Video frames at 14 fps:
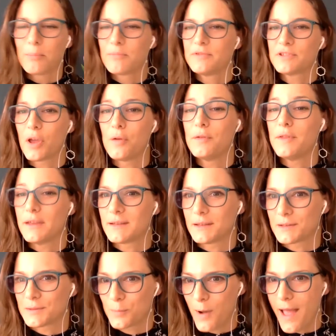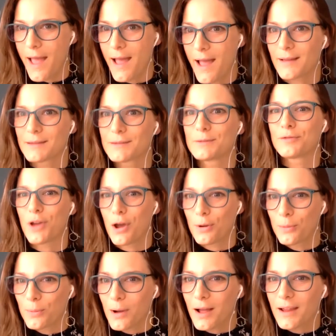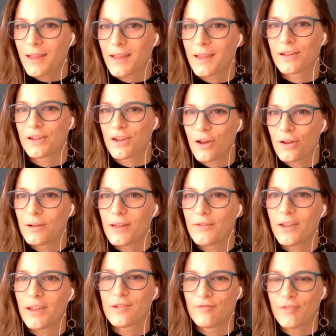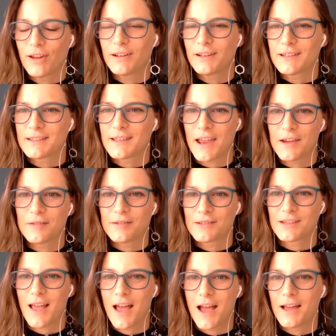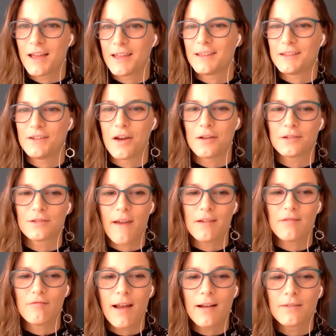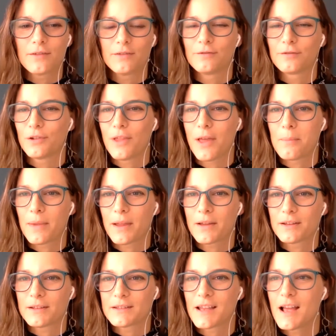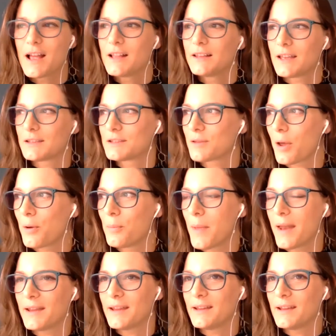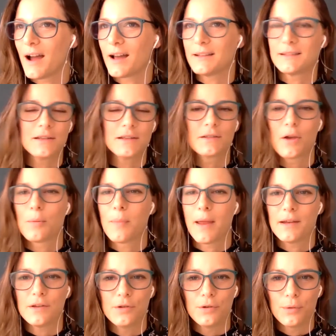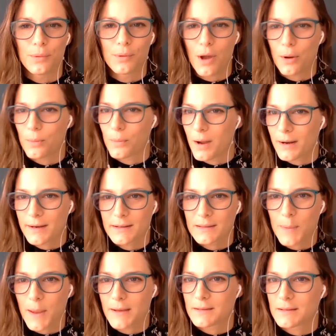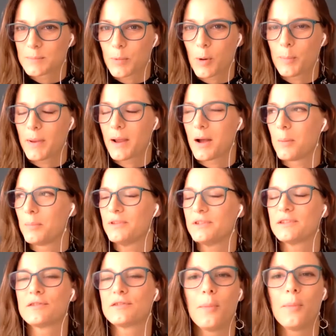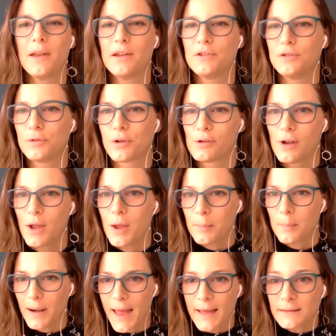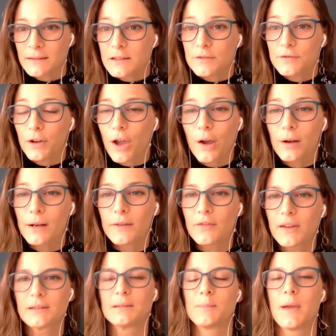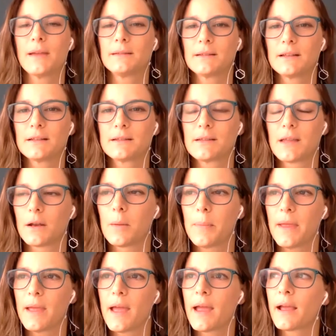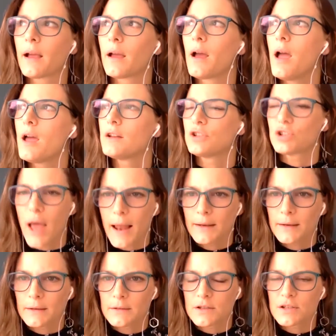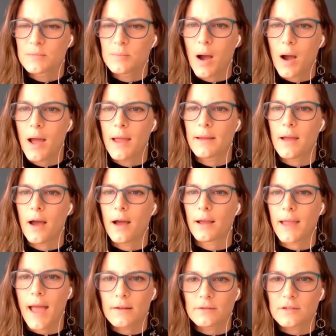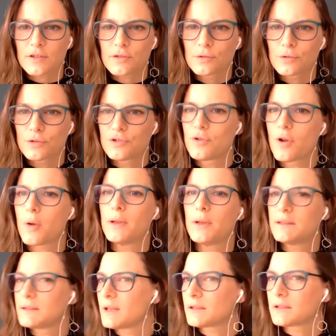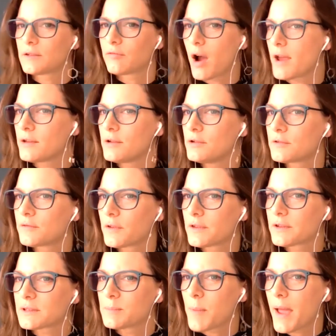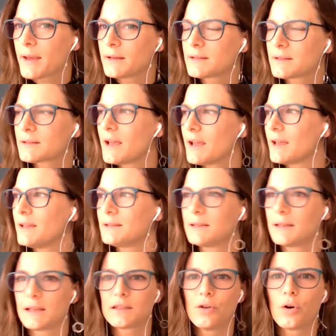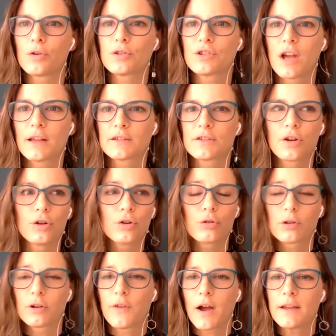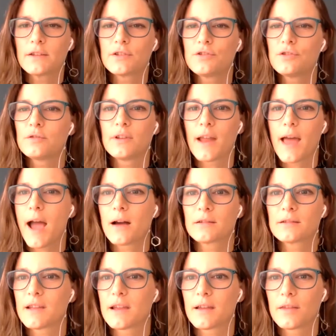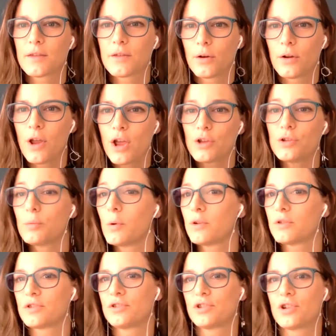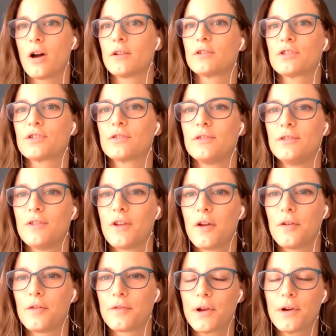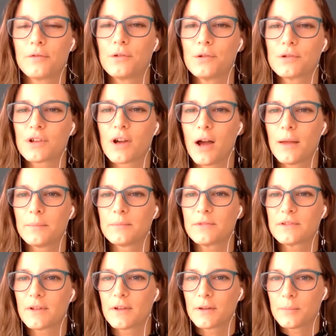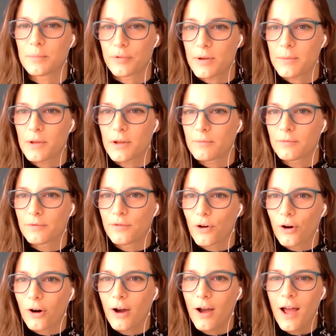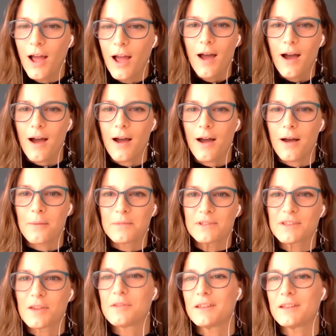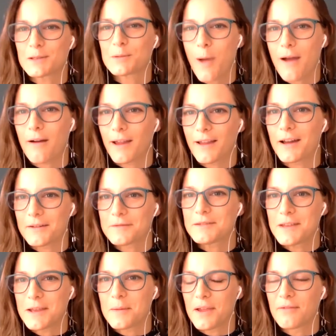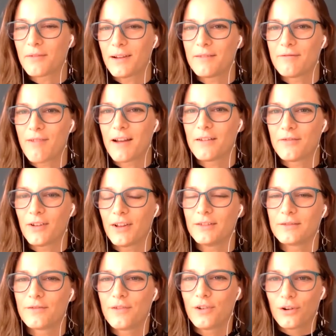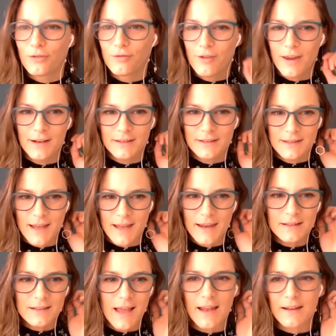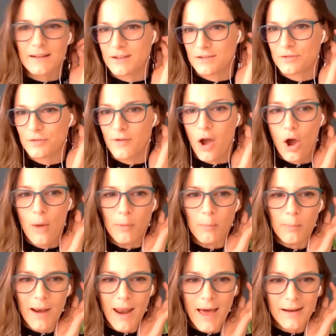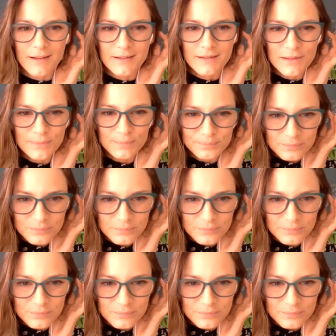So this is where sort of co-working and co-living and real estate, it's very relevant for them because I see so many new co-working spaces popping up. There's so many new plans for co-living spaces that are being challenged by councils. Is this the right use for the space? Is this not just glorified student housing that you want to charge, 3 or 4 times the premium for? So this is where I kind of see it being really relevant for real estate and sort of urban planners.